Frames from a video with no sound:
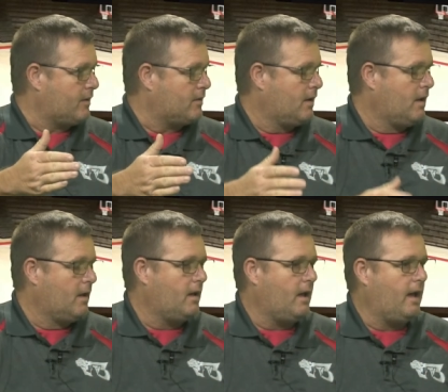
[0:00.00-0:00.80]
Yeah, they did
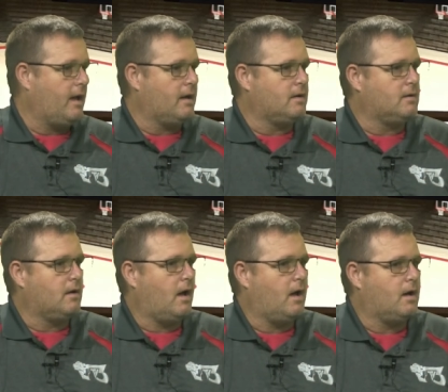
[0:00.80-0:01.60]
You're really and,
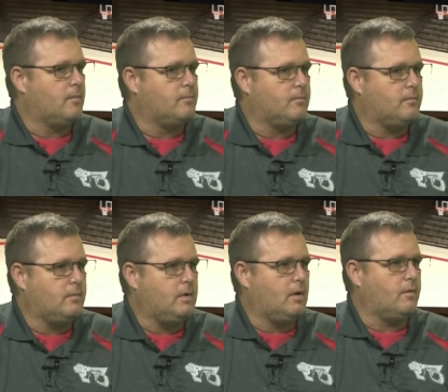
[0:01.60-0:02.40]
Um,
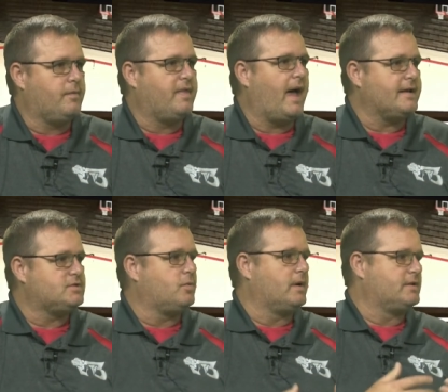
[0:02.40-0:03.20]
you know,
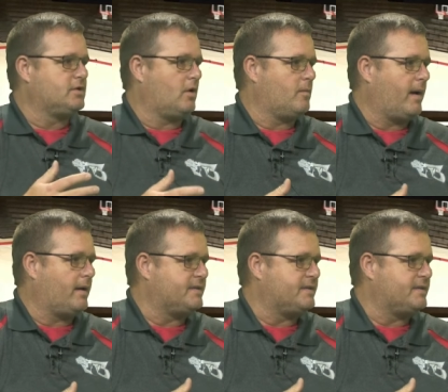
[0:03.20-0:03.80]
that's what it's all about.